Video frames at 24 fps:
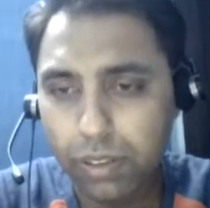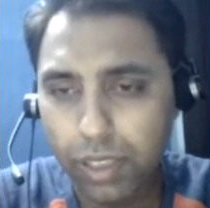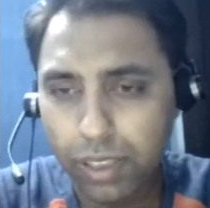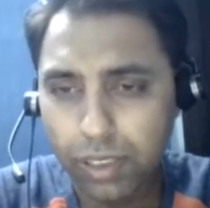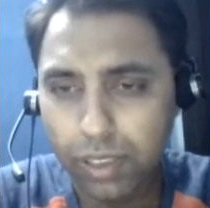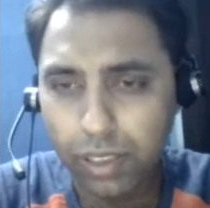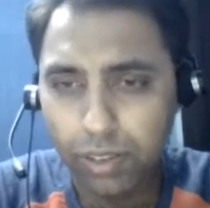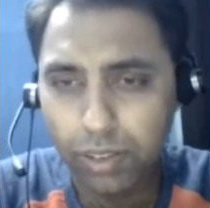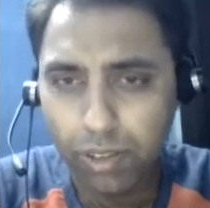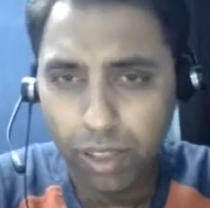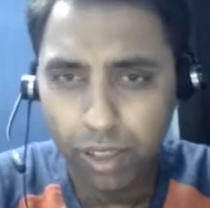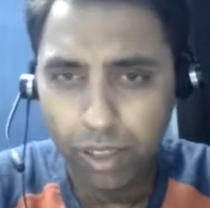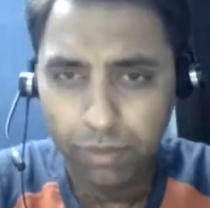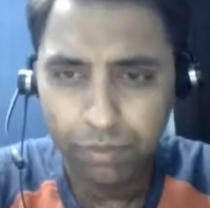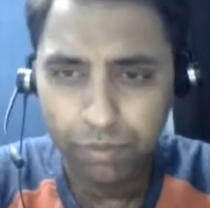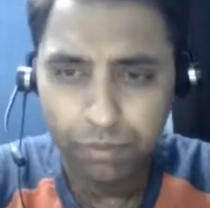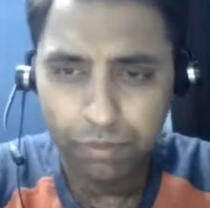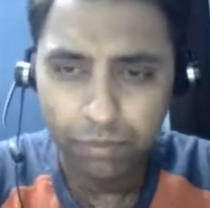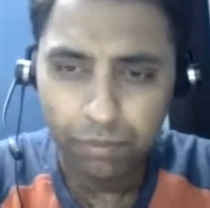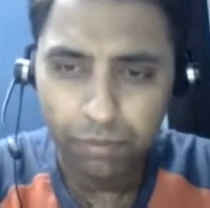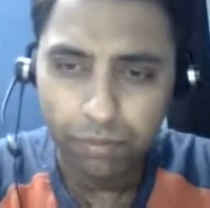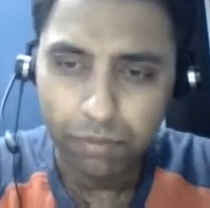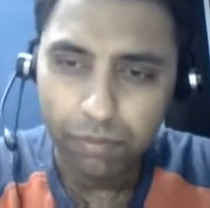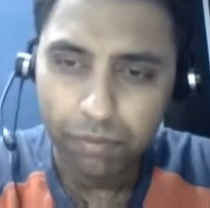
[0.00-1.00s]
etc.
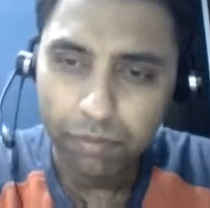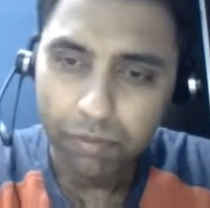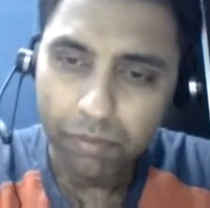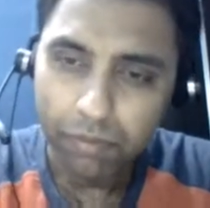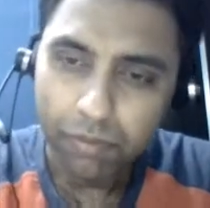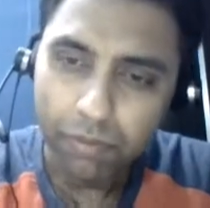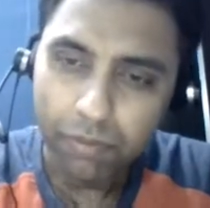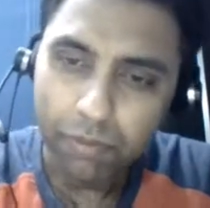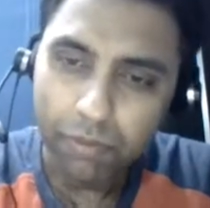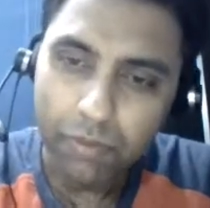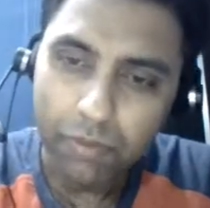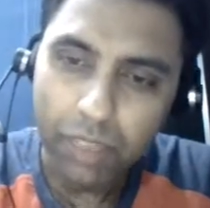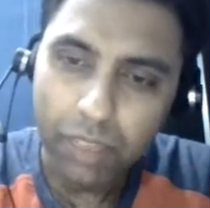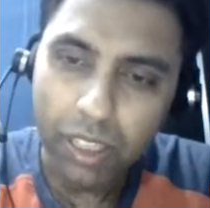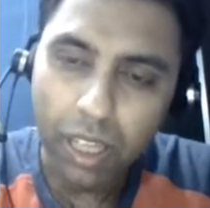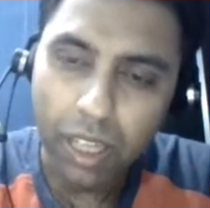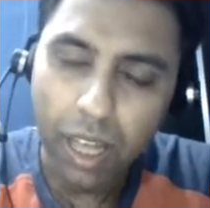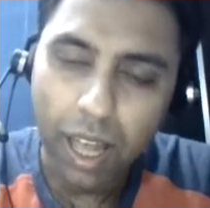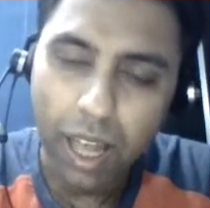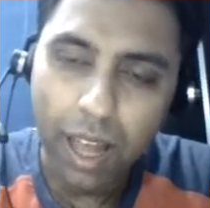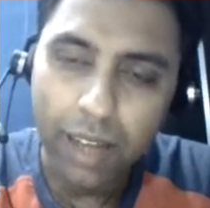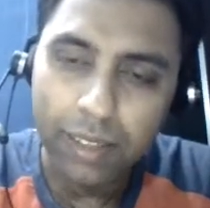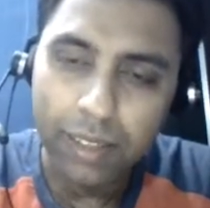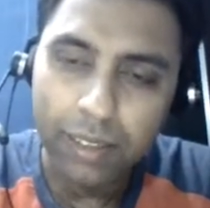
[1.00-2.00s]

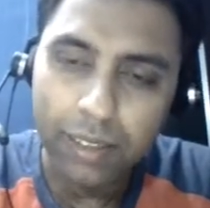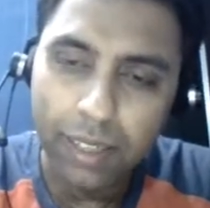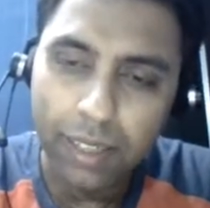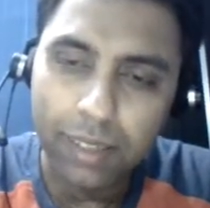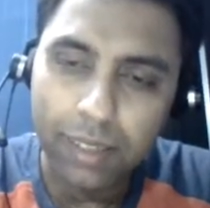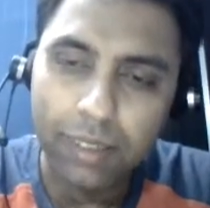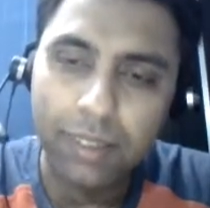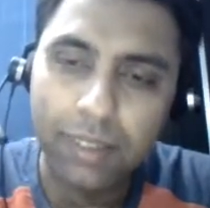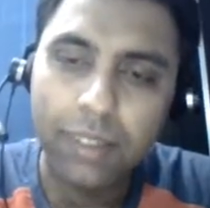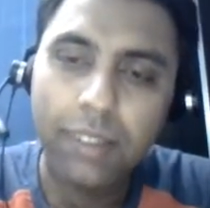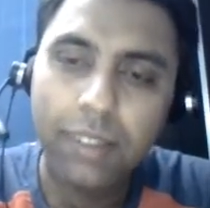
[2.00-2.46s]
And then